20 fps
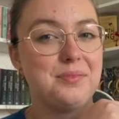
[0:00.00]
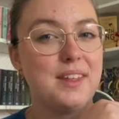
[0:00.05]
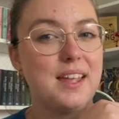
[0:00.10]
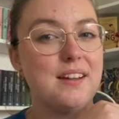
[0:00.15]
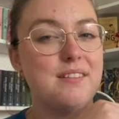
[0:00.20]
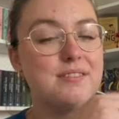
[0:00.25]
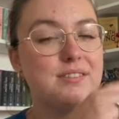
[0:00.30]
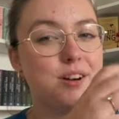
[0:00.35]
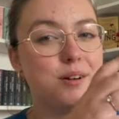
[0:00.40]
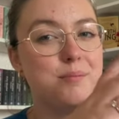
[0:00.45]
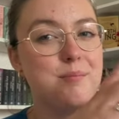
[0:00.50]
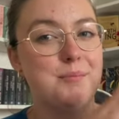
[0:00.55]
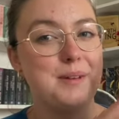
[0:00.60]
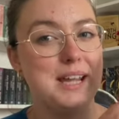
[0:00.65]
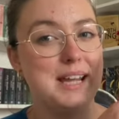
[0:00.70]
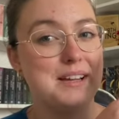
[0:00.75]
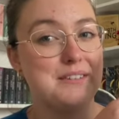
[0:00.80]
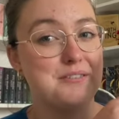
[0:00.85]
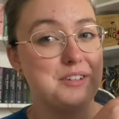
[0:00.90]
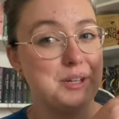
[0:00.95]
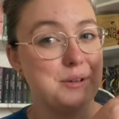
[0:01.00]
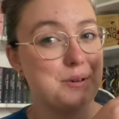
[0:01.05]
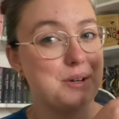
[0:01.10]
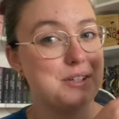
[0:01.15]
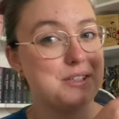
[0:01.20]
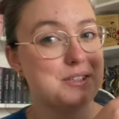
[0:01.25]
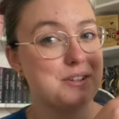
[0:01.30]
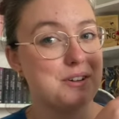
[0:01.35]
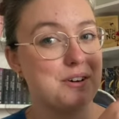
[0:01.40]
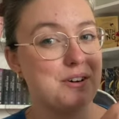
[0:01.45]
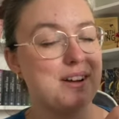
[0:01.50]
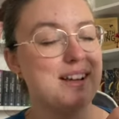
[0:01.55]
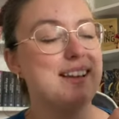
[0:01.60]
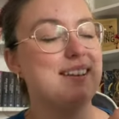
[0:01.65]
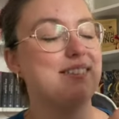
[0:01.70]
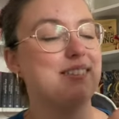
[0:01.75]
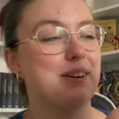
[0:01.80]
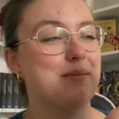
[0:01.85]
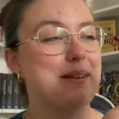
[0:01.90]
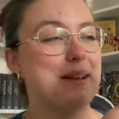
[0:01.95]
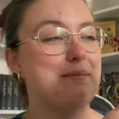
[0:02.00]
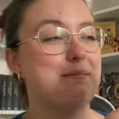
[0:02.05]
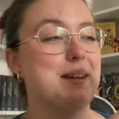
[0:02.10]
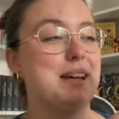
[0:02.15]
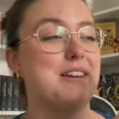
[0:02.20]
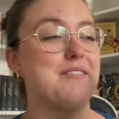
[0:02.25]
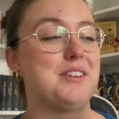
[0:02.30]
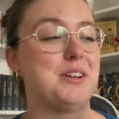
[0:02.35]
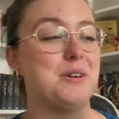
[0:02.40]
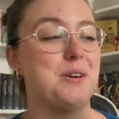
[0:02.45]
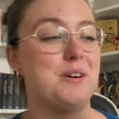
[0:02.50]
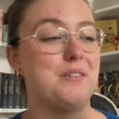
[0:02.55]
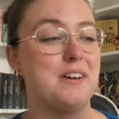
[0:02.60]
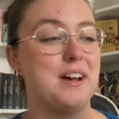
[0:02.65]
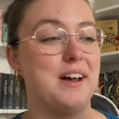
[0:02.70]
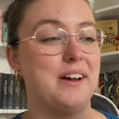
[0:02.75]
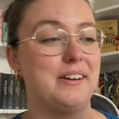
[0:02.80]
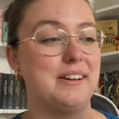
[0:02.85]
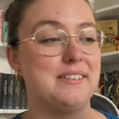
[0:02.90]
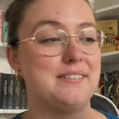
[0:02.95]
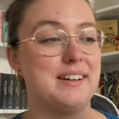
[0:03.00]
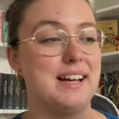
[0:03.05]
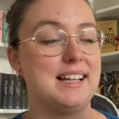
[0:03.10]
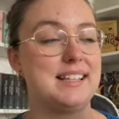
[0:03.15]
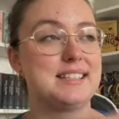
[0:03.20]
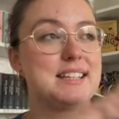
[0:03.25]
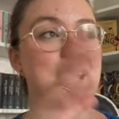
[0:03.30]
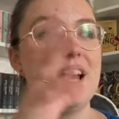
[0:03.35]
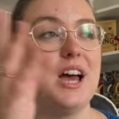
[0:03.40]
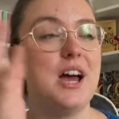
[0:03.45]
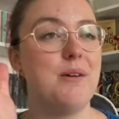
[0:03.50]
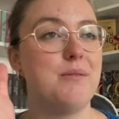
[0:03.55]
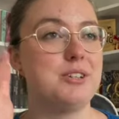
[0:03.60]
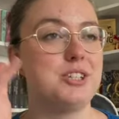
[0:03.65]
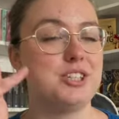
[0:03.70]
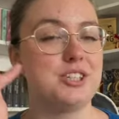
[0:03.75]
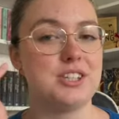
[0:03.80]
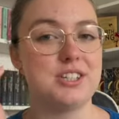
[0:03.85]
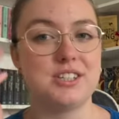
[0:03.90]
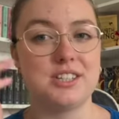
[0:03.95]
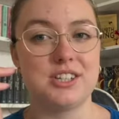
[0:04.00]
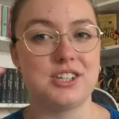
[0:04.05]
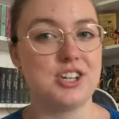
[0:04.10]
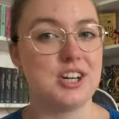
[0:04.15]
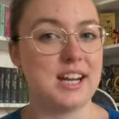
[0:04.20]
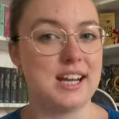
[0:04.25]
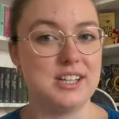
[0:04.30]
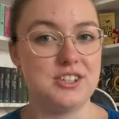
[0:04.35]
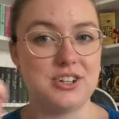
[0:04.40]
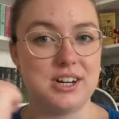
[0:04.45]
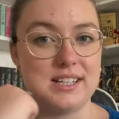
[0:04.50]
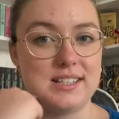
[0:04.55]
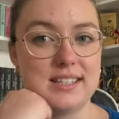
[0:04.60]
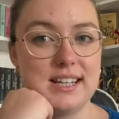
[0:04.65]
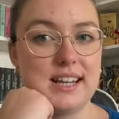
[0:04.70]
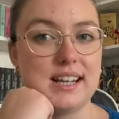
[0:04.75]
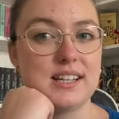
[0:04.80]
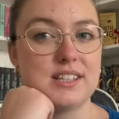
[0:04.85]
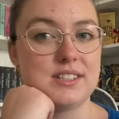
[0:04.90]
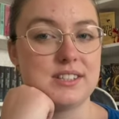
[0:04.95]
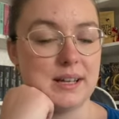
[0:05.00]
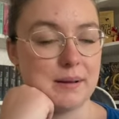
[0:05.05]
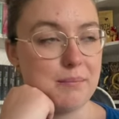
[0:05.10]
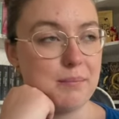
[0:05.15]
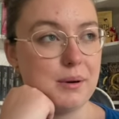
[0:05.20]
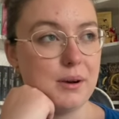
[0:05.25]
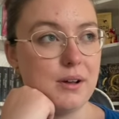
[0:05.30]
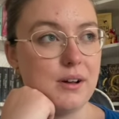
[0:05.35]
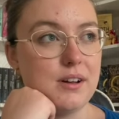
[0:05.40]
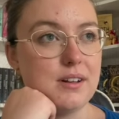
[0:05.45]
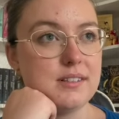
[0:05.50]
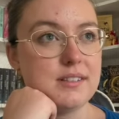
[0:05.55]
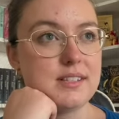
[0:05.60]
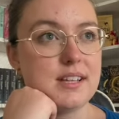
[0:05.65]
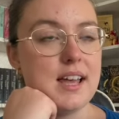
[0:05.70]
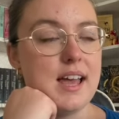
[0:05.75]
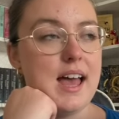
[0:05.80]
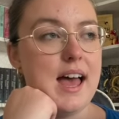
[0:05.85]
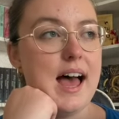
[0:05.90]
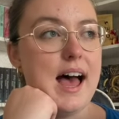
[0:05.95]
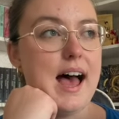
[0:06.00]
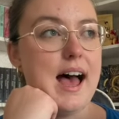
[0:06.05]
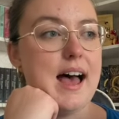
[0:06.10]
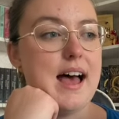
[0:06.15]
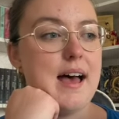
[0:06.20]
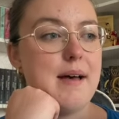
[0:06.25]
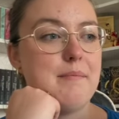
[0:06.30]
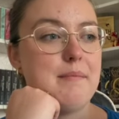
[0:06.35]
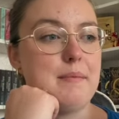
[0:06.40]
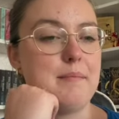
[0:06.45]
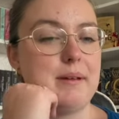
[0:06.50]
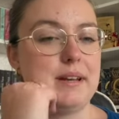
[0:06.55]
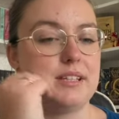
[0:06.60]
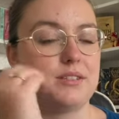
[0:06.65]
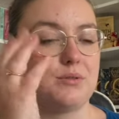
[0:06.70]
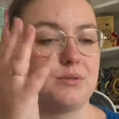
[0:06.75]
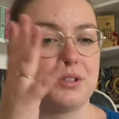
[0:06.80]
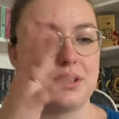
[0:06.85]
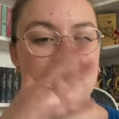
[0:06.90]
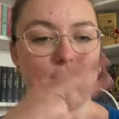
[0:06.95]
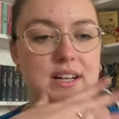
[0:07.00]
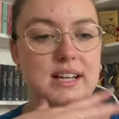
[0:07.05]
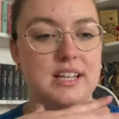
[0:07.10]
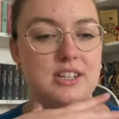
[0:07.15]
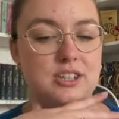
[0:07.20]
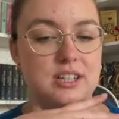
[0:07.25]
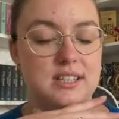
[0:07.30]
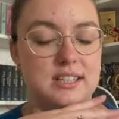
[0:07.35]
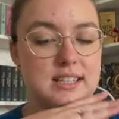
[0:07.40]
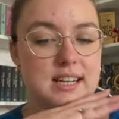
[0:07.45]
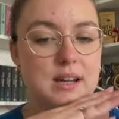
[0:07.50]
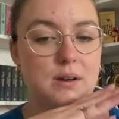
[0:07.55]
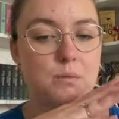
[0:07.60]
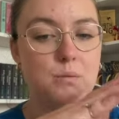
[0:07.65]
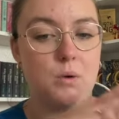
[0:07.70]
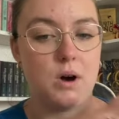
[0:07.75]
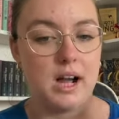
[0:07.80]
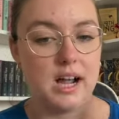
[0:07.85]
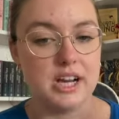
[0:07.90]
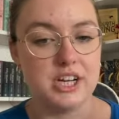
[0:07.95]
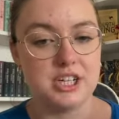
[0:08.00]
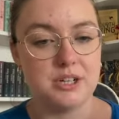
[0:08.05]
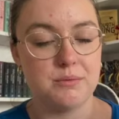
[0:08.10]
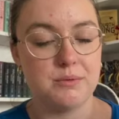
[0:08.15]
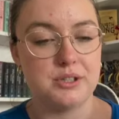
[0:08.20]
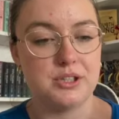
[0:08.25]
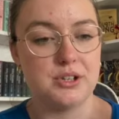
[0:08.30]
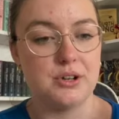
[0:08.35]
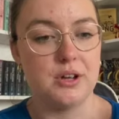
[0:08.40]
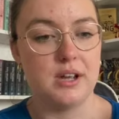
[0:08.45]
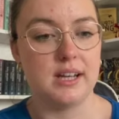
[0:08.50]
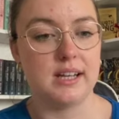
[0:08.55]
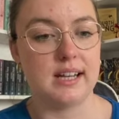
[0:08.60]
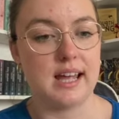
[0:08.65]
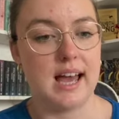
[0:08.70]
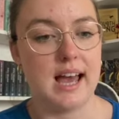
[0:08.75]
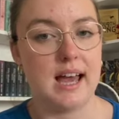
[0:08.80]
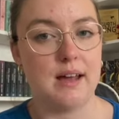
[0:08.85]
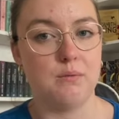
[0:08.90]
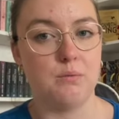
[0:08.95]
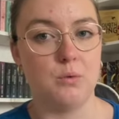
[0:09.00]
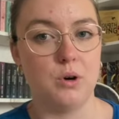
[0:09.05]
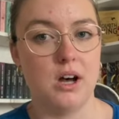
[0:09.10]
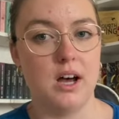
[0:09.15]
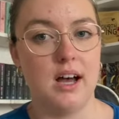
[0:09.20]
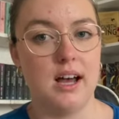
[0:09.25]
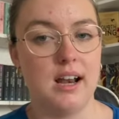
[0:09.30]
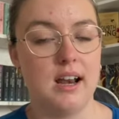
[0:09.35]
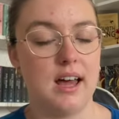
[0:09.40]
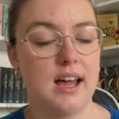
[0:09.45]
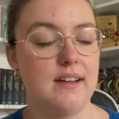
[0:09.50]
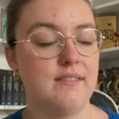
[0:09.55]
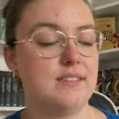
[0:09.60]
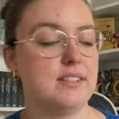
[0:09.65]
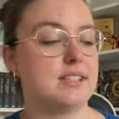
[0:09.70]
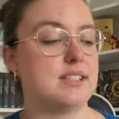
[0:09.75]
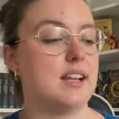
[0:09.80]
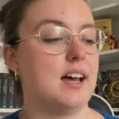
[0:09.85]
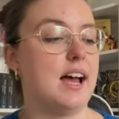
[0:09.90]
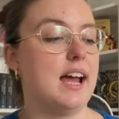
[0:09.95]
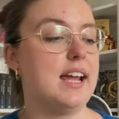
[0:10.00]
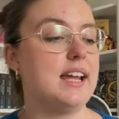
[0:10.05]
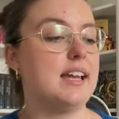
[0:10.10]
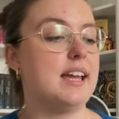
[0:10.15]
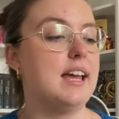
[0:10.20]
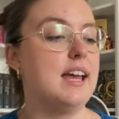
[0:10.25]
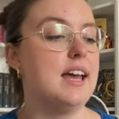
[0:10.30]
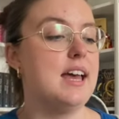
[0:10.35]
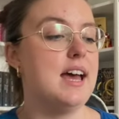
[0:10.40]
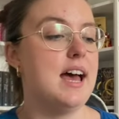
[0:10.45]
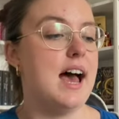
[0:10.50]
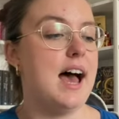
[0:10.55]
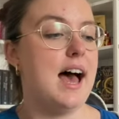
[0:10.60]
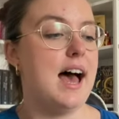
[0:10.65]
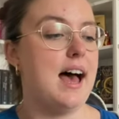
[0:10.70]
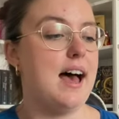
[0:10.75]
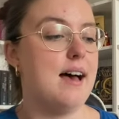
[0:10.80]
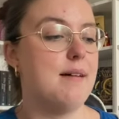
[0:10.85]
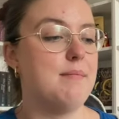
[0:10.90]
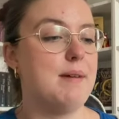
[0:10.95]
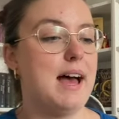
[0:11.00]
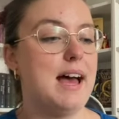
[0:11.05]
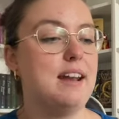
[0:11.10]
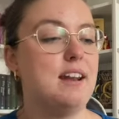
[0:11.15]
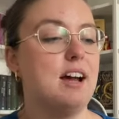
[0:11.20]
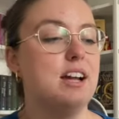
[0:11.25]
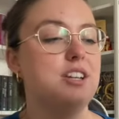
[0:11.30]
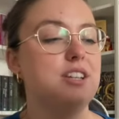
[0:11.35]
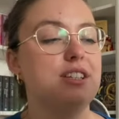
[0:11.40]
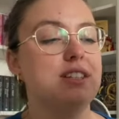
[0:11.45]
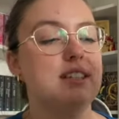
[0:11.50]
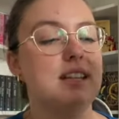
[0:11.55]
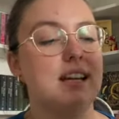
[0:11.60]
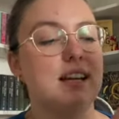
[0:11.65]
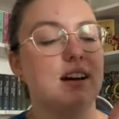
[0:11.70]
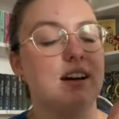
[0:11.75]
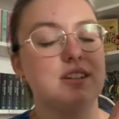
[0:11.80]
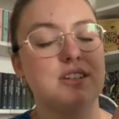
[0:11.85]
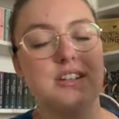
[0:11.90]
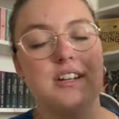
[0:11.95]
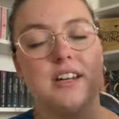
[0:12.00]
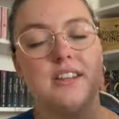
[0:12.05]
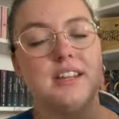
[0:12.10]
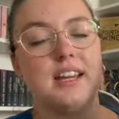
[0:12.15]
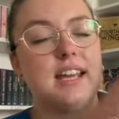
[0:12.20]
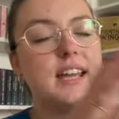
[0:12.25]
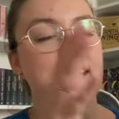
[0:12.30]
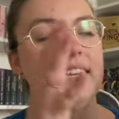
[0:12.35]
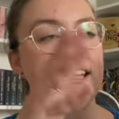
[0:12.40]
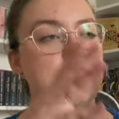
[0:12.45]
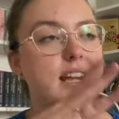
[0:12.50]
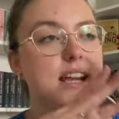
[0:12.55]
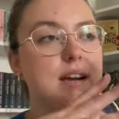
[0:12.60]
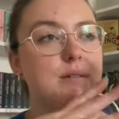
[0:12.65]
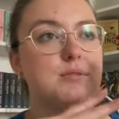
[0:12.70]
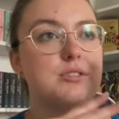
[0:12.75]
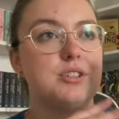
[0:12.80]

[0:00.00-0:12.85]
from him being a viewer of her OnlyFans, which is just such an interesting subplot. But it's also really interesting why she was doing that and what her life is like. And I just think, I don't know, the kid in here was